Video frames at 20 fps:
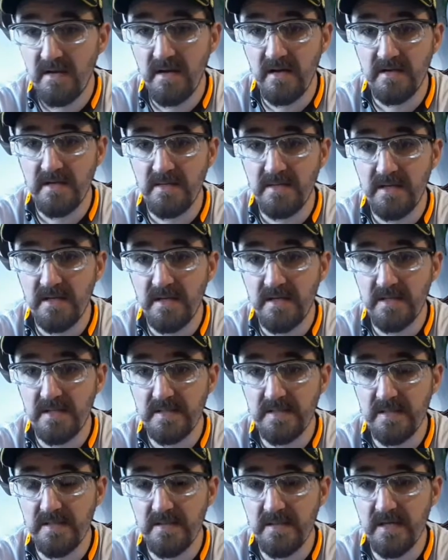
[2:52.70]
the
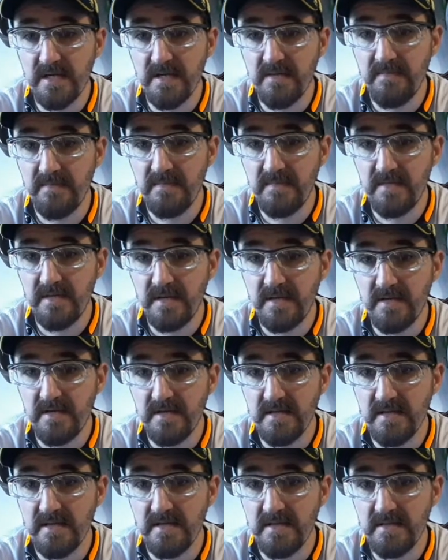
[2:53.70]
scales glued up.
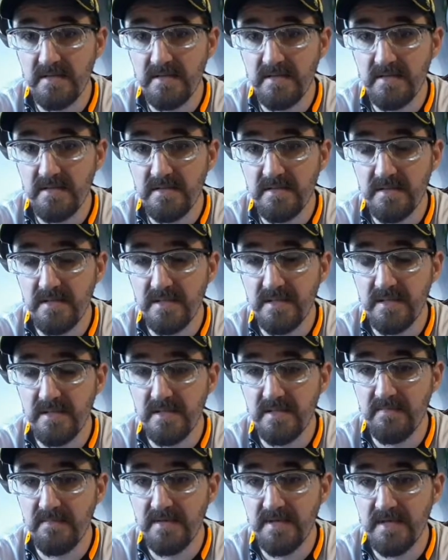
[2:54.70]
They're
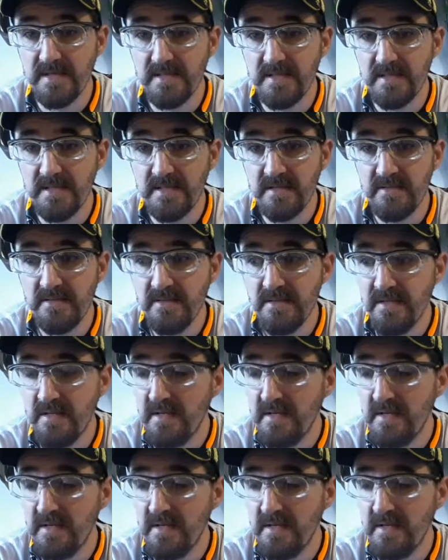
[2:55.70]
sitting in place now.